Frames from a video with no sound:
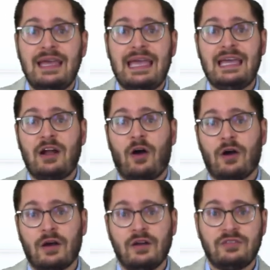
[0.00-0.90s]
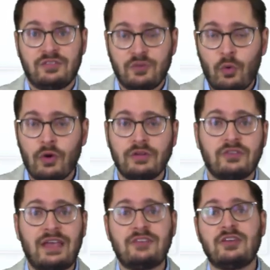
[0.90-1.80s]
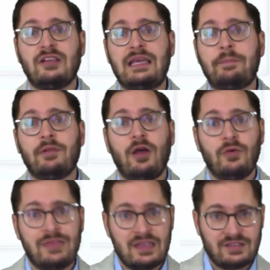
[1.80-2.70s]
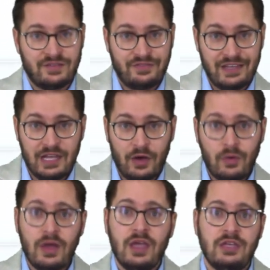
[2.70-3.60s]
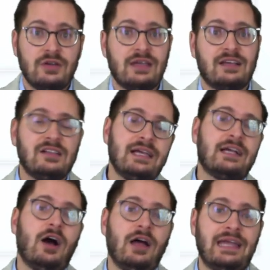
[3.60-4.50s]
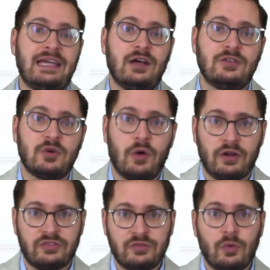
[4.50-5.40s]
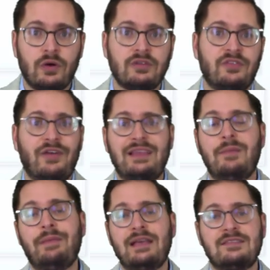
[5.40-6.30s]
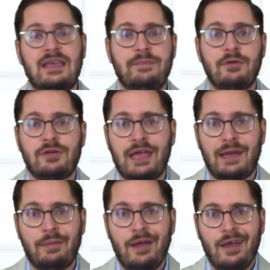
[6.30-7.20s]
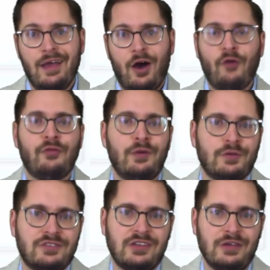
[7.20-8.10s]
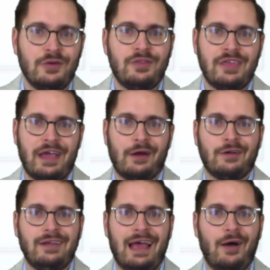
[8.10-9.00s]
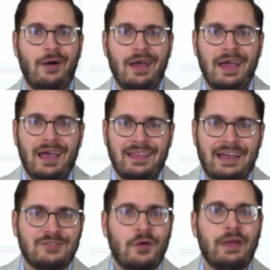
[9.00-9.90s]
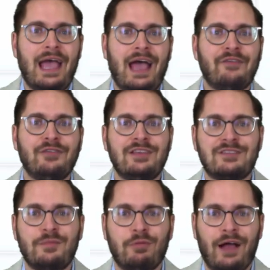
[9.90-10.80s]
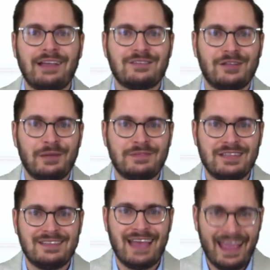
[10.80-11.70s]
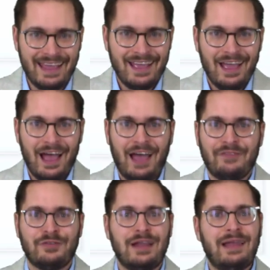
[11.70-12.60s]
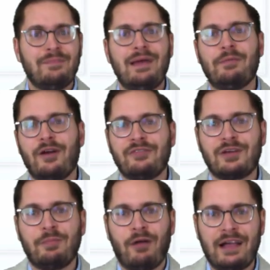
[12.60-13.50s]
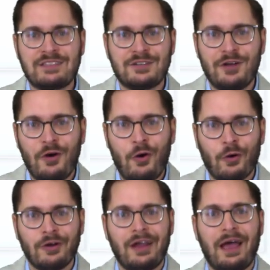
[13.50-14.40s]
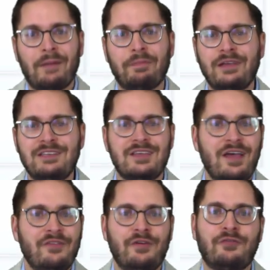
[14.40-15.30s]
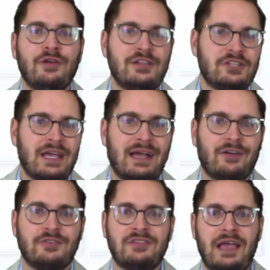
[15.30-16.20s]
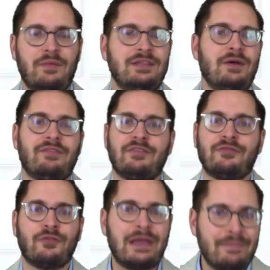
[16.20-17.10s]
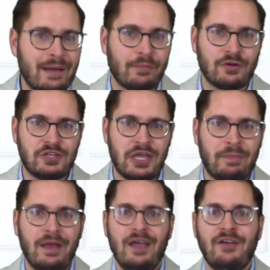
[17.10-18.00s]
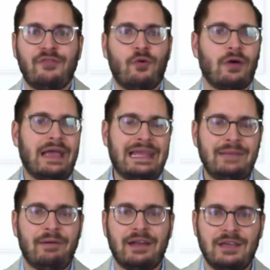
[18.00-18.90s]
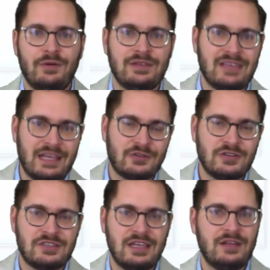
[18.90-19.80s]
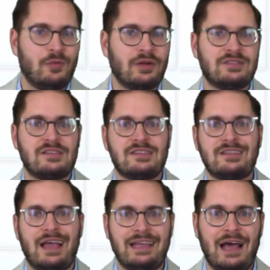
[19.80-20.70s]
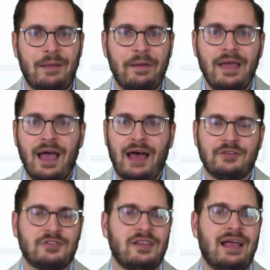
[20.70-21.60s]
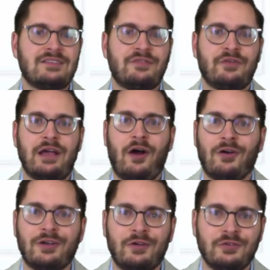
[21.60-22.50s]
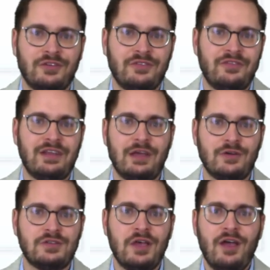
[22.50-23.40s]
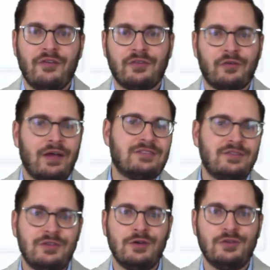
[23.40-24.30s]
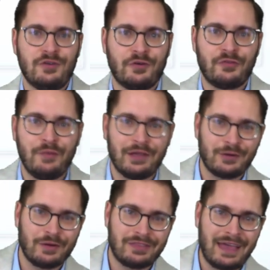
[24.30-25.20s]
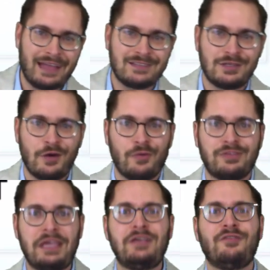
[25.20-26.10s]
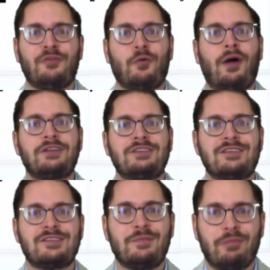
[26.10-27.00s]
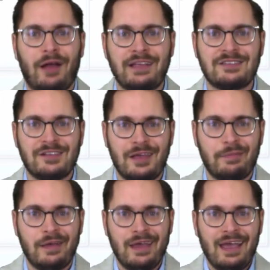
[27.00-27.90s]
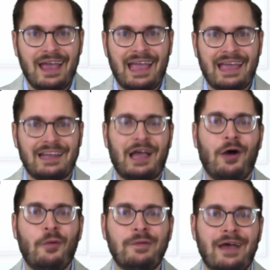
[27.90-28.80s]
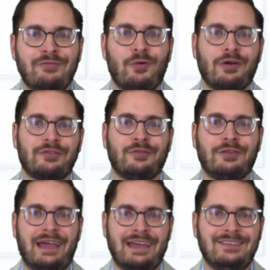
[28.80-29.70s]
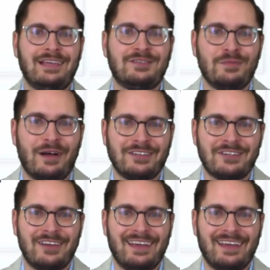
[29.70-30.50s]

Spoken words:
in our store. There's actually a link below this video. You can click on and go to our store to find the BSA Boot Camp. Hopefully we'll see you there. Now, that is all we have for this compliance clip today. If you're not a member of the compliance cohort, please feel free to check out our site. We do have a free membership for anybody who is interested, who wants to sign up. There's lots of free articles and videos. For the rest of you, you're familiar with that. So thank you for watching this compliance clip, and I hope you have a wonderful day. Thanks so much.